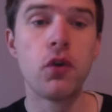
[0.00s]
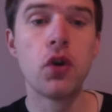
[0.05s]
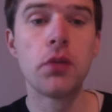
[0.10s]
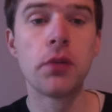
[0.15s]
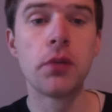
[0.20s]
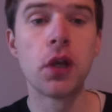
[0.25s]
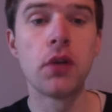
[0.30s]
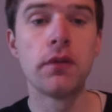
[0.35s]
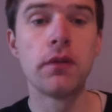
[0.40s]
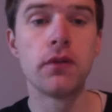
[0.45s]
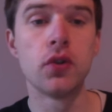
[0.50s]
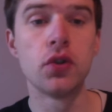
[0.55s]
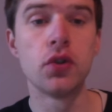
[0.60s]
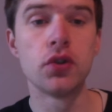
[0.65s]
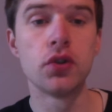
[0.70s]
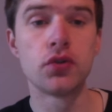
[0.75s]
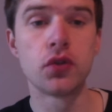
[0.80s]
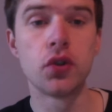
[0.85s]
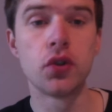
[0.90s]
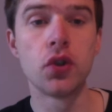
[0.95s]
blow, 4
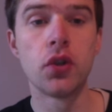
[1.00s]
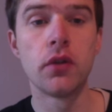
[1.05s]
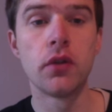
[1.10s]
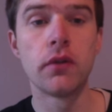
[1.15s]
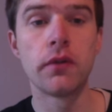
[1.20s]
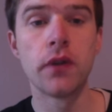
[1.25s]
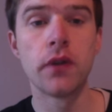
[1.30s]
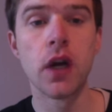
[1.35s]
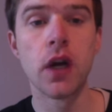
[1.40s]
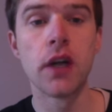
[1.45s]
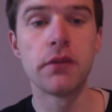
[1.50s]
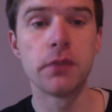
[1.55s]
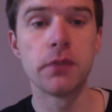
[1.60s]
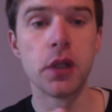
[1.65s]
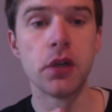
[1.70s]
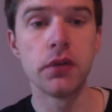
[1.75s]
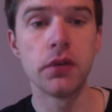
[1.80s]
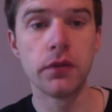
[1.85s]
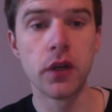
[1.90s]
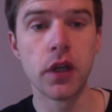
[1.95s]
draw, 5
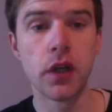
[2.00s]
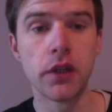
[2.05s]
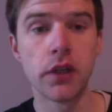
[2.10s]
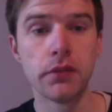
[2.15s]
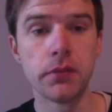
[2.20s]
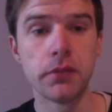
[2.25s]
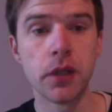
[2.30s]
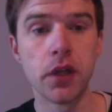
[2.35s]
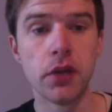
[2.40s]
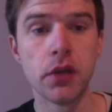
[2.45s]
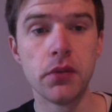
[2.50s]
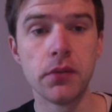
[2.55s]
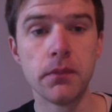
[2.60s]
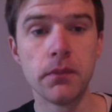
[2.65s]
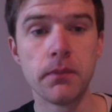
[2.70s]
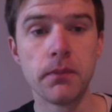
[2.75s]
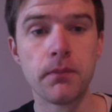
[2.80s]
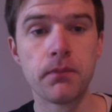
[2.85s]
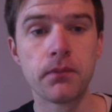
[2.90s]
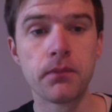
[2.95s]
blow, 5 blow.
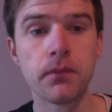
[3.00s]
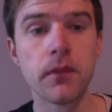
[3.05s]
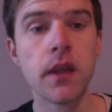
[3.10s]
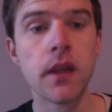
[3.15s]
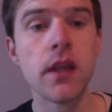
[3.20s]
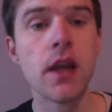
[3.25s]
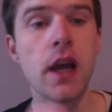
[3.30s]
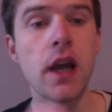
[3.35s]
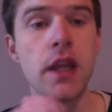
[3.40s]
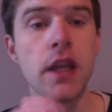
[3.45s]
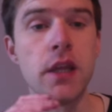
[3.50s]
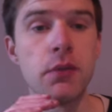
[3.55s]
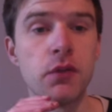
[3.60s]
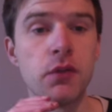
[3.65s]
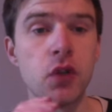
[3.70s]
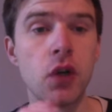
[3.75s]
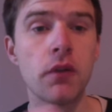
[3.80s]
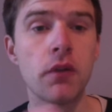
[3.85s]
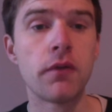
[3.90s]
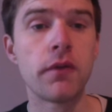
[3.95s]
And then we've
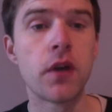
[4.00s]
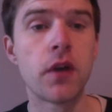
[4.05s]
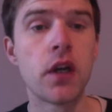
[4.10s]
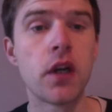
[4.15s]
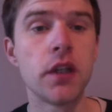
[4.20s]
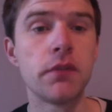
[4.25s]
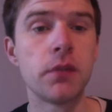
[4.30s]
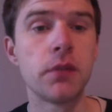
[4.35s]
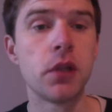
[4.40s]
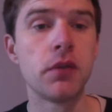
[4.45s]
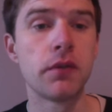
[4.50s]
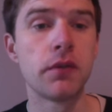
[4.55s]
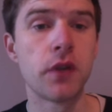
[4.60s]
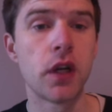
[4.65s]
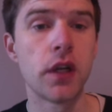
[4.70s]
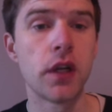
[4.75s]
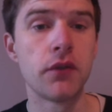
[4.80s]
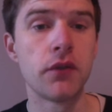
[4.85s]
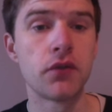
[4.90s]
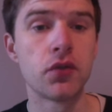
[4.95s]
got 5 blow,
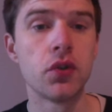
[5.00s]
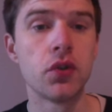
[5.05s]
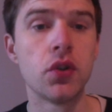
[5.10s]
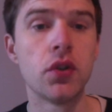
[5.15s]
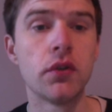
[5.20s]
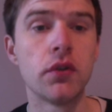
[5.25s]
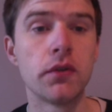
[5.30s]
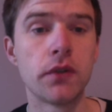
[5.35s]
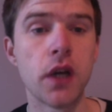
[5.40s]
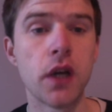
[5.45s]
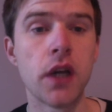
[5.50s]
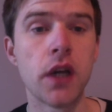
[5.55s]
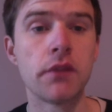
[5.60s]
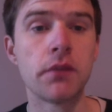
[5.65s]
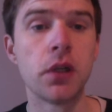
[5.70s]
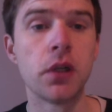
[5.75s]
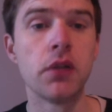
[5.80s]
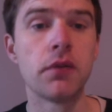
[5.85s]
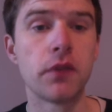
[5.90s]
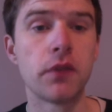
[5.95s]
5 draw, 5
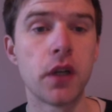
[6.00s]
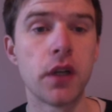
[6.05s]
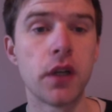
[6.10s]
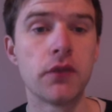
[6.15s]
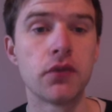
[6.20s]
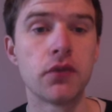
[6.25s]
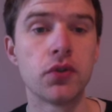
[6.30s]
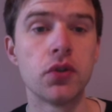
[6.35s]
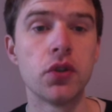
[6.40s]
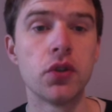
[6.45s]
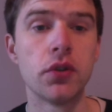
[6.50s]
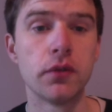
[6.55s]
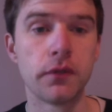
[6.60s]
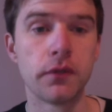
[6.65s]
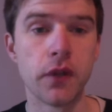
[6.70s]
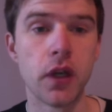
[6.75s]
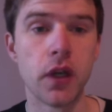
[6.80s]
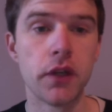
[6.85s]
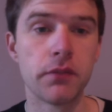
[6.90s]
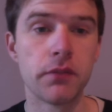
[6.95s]
blow, 5 draw,
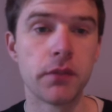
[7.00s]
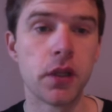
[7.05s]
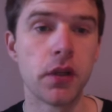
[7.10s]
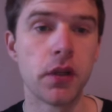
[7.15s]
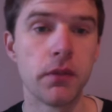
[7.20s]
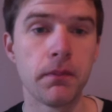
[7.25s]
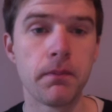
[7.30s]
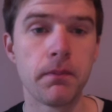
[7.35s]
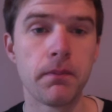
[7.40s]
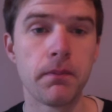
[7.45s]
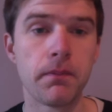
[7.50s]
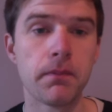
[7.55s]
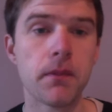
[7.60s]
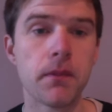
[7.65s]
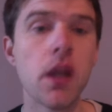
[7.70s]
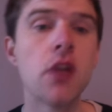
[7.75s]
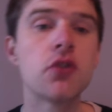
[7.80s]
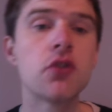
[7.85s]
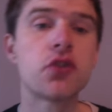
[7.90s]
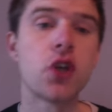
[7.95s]
5 blow.
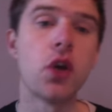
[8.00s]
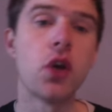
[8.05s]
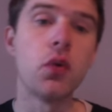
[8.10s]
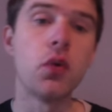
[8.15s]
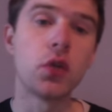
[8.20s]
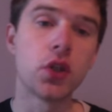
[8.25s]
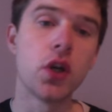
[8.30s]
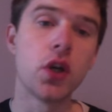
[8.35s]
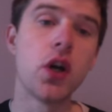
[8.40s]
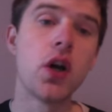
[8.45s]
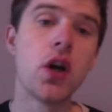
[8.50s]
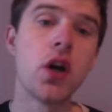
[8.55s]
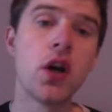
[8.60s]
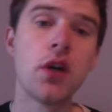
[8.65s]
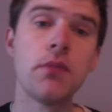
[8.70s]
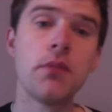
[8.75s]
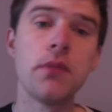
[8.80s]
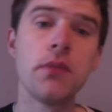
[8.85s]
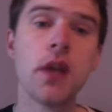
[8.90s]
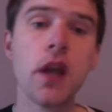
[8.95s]
So
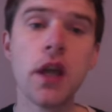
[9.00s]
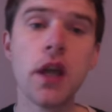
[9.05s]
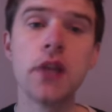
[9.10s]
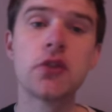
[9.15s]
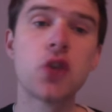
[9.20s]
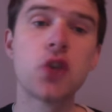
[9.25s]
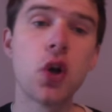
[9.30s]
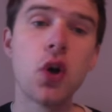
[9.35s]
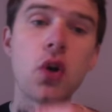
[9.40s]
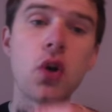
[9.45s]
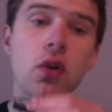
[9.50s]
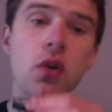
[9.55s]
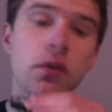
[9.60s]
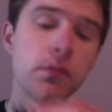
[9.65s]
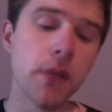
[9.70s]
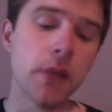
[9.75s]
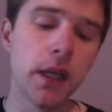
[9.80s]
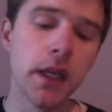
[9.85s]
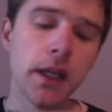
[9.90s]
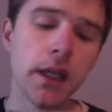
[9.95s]
come they told
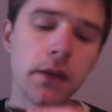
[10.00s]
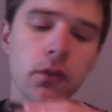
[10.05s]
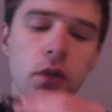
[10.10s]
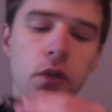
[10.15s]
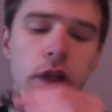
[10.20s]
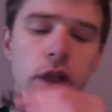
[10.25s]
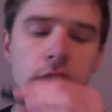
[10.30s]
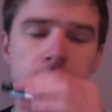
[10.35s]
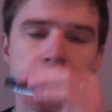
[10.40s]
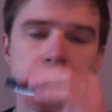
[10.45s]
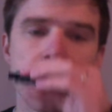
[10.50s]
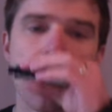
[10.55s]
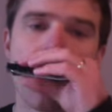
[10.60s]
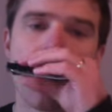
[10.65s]
me is